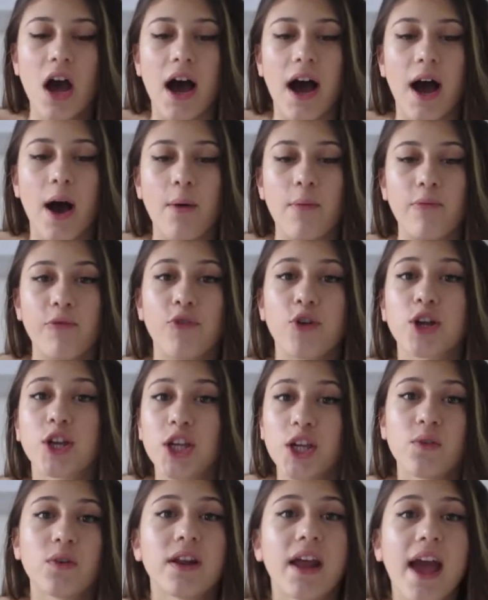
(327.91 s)
um, for a
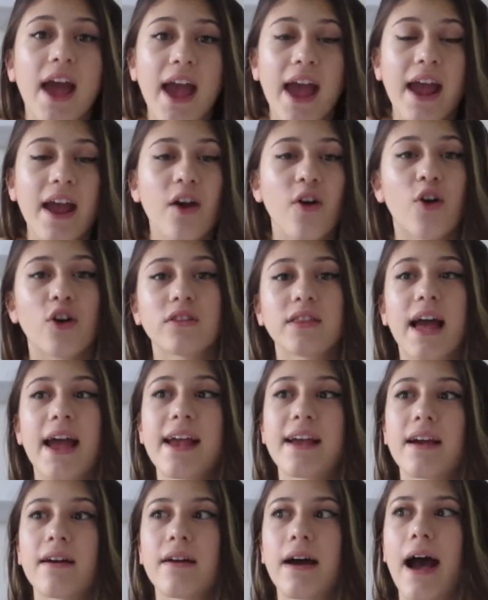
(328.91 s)
Q&A or
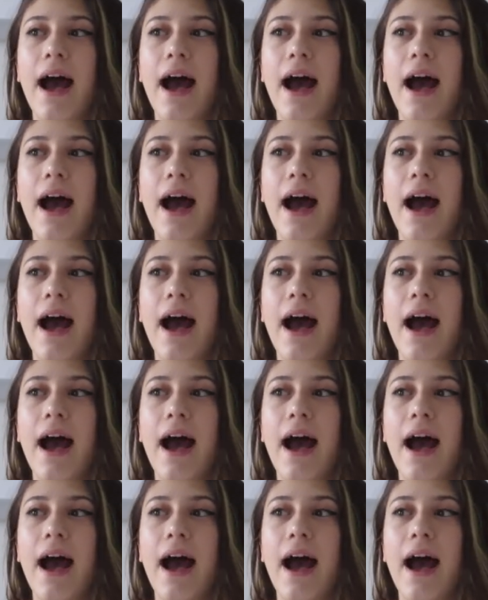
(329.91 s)
like